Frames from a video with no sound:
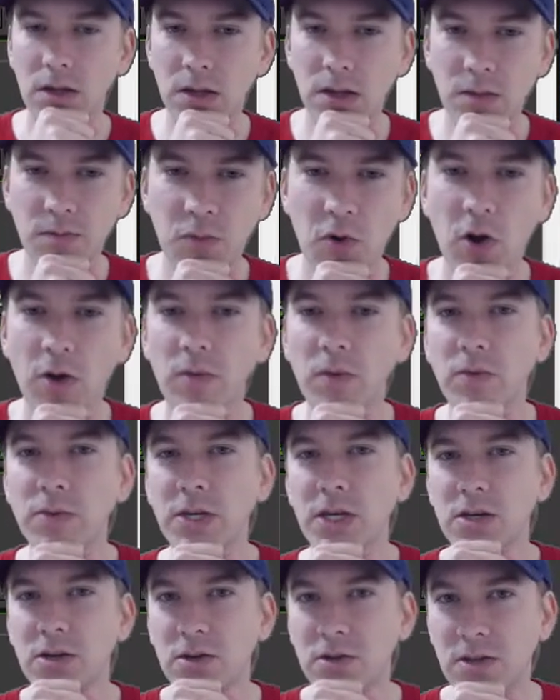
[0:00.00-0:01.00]

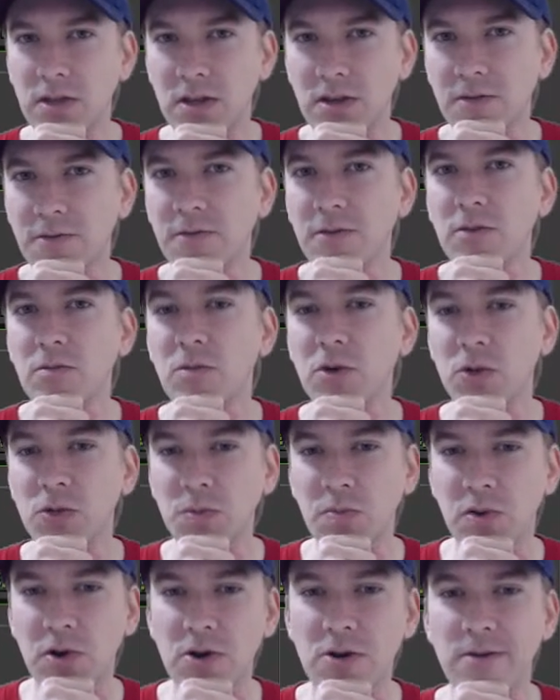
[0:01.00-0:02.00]
probably a good thing for the
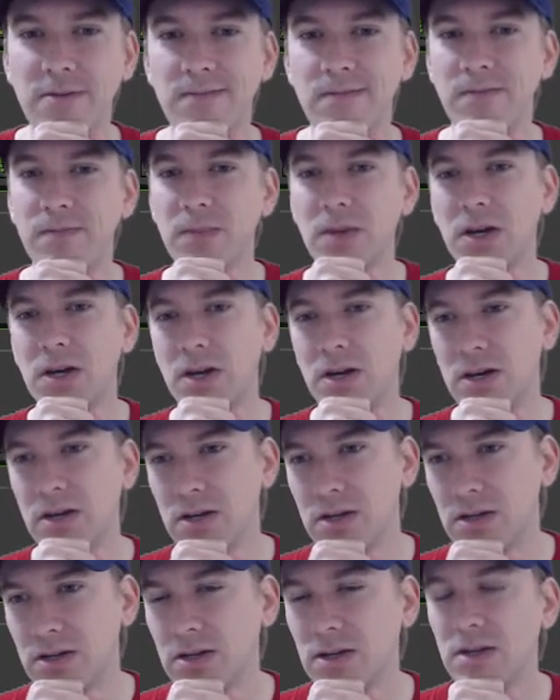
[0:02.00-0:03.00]
most part.
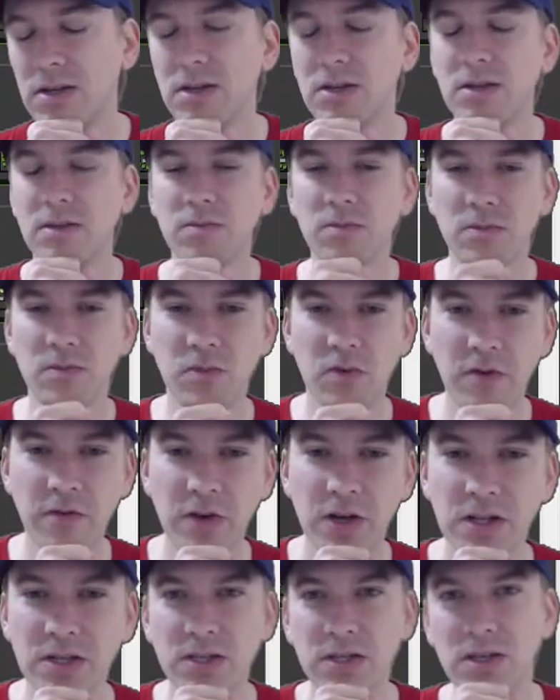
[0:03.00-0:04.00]
It
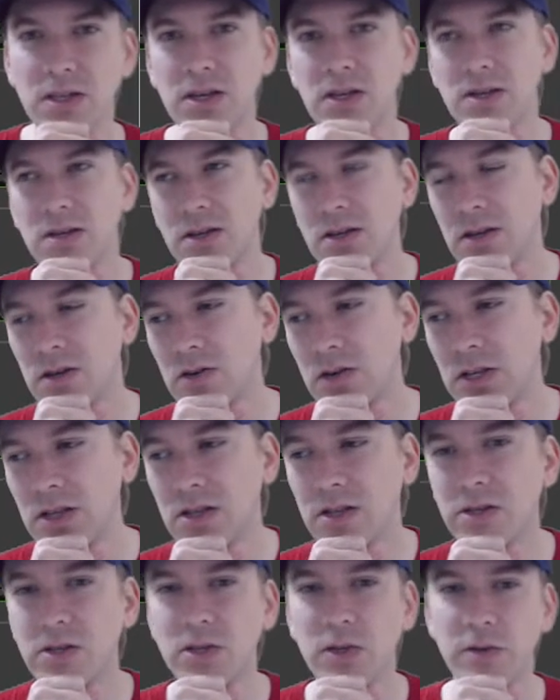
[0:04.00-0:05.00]
prevents
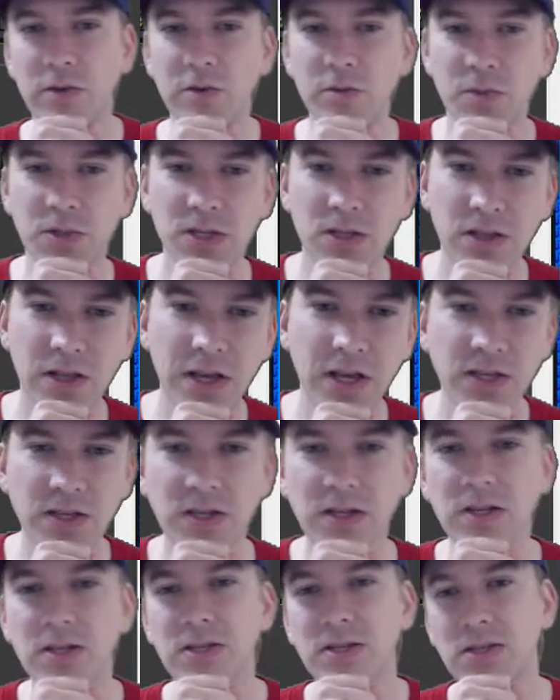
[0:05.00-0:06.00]
endless loops and
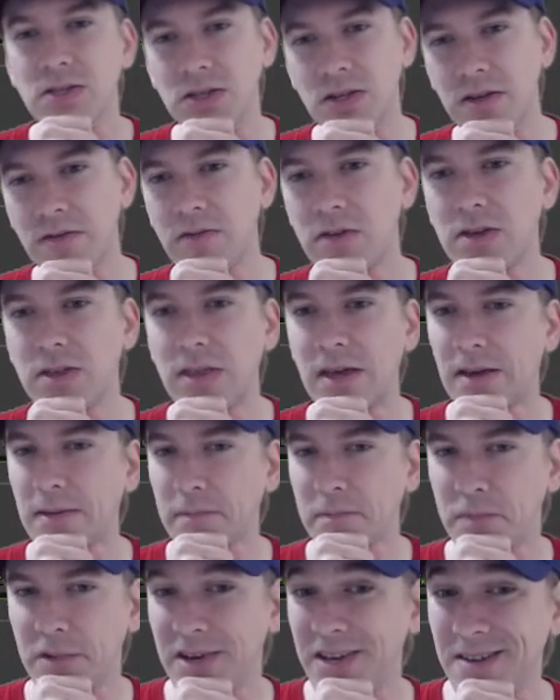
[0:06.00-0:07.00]
laziness and stuff like that,
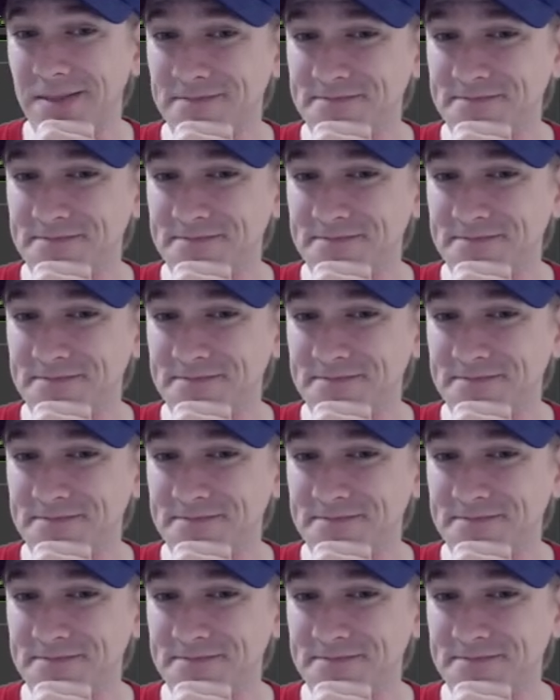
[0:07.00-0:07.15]
but